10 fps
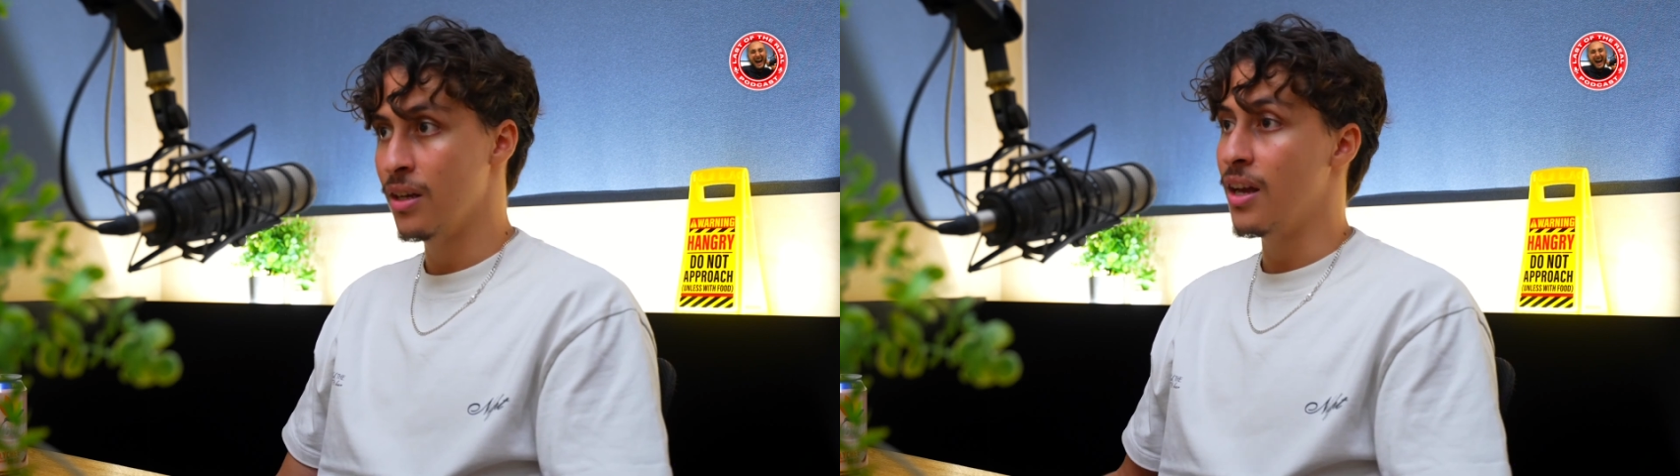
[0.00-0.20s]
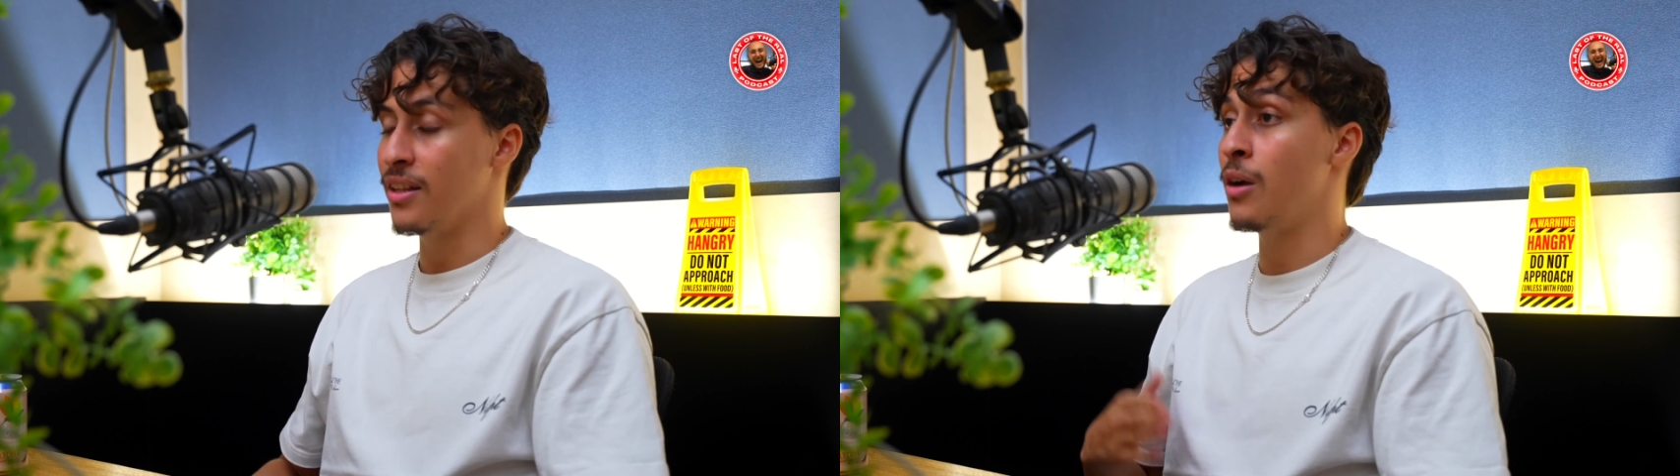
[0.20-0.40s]

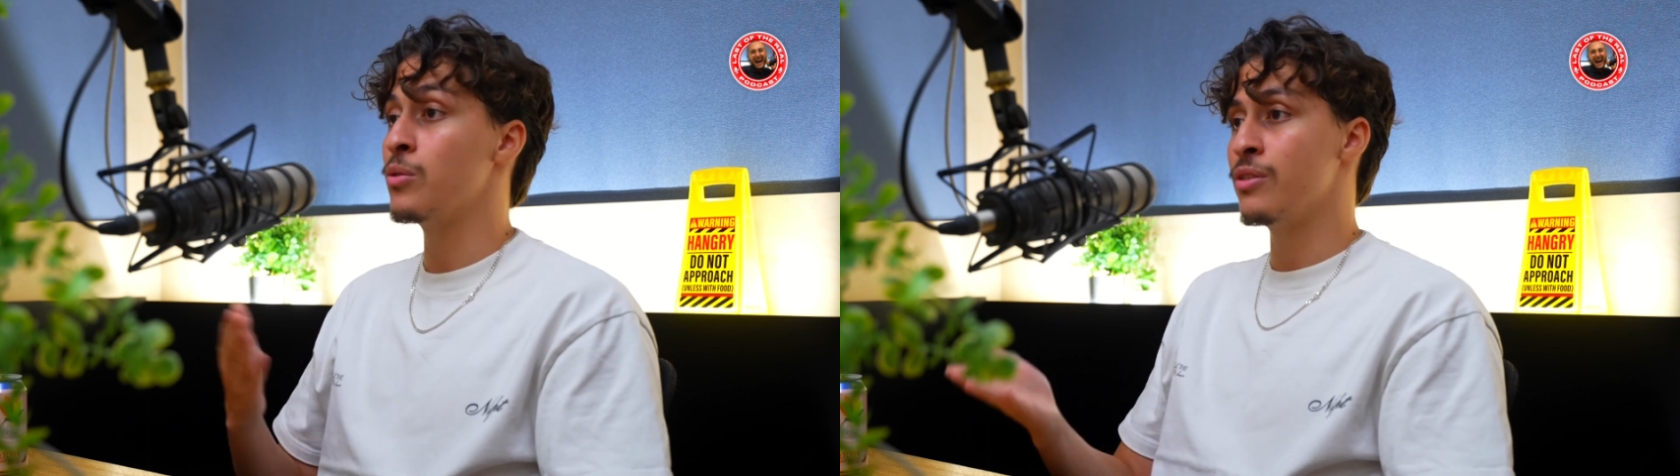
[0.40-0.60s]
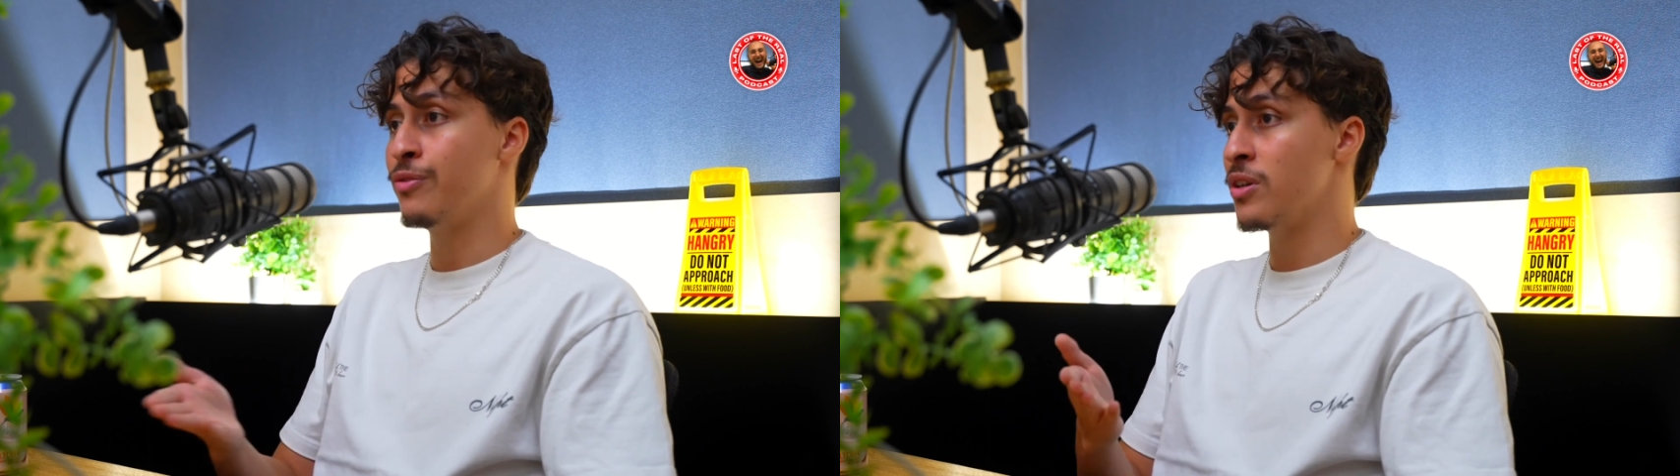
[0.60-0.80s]
and that was
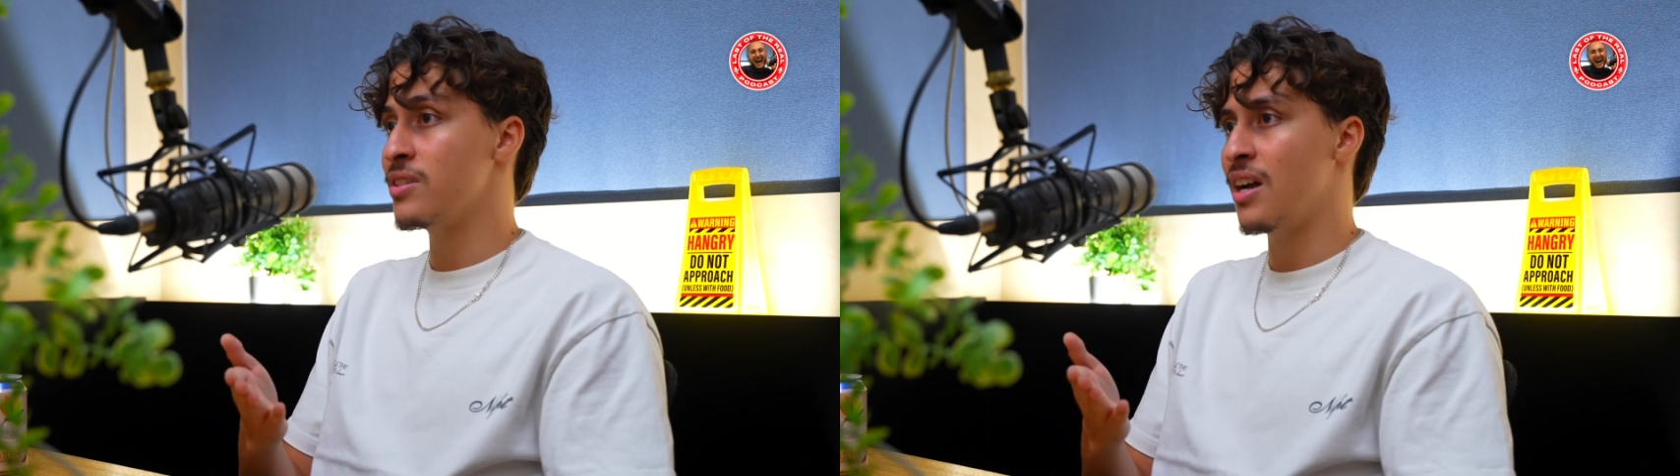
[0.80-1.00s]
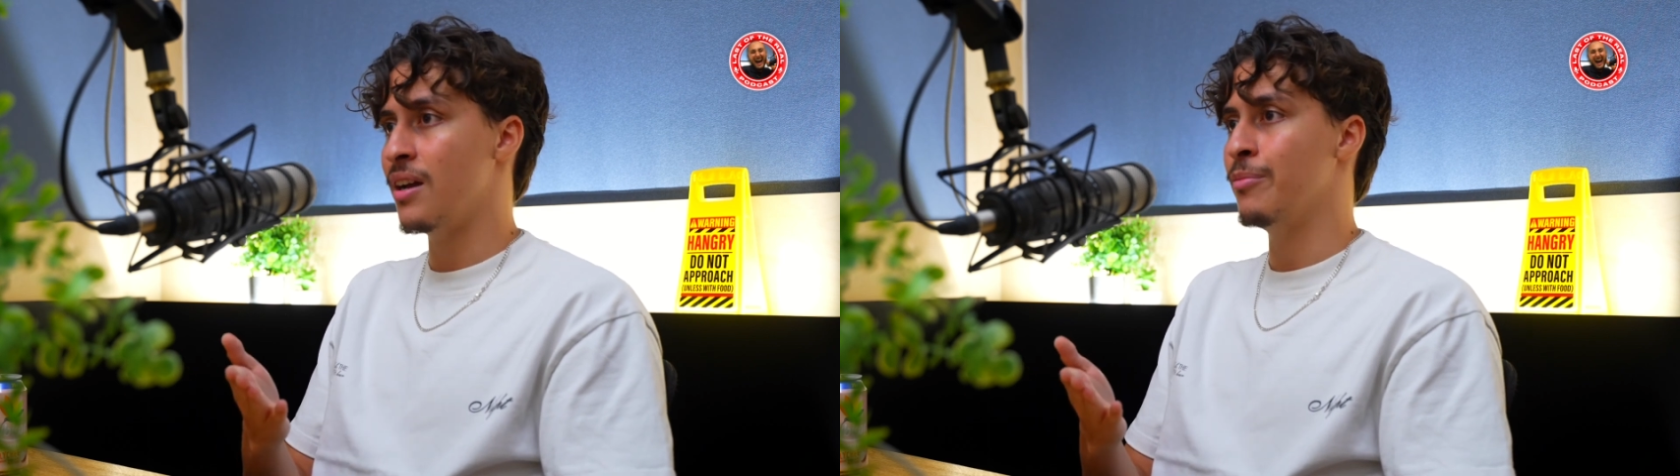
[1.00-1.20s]
the first
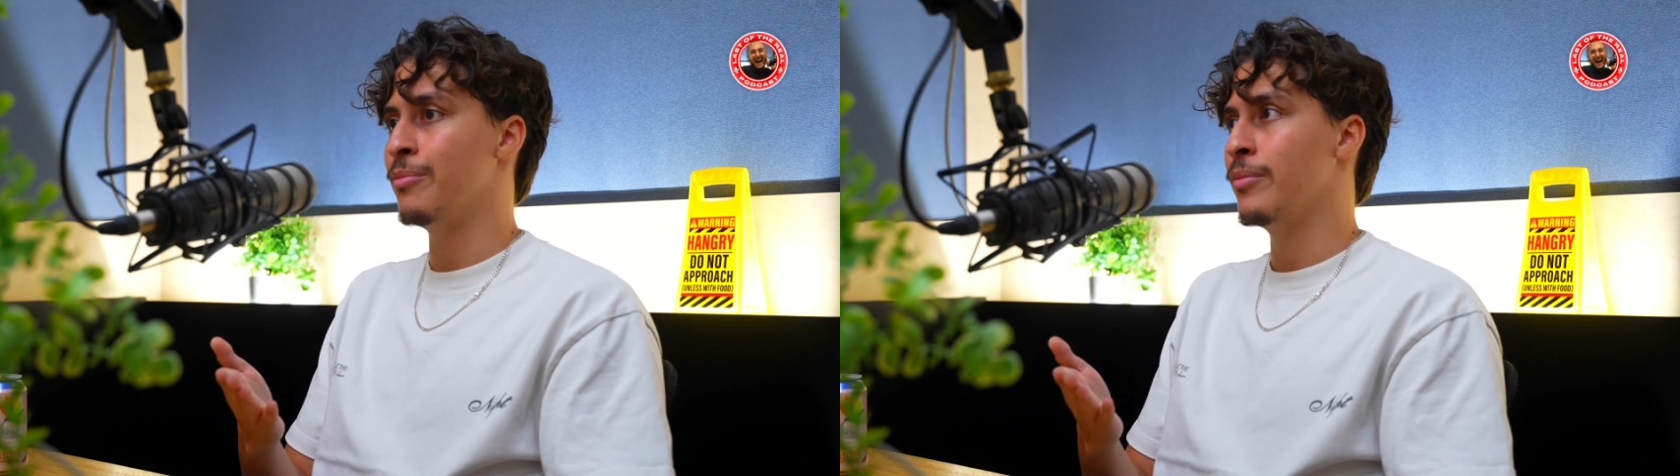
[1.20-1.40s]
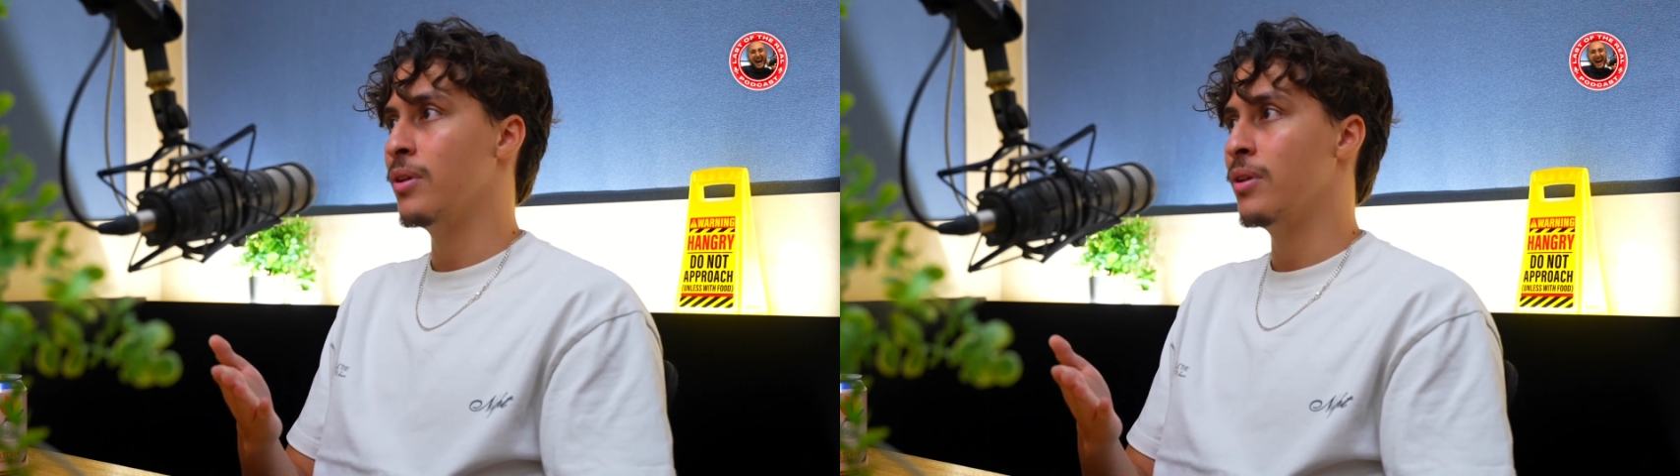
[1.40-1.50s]
time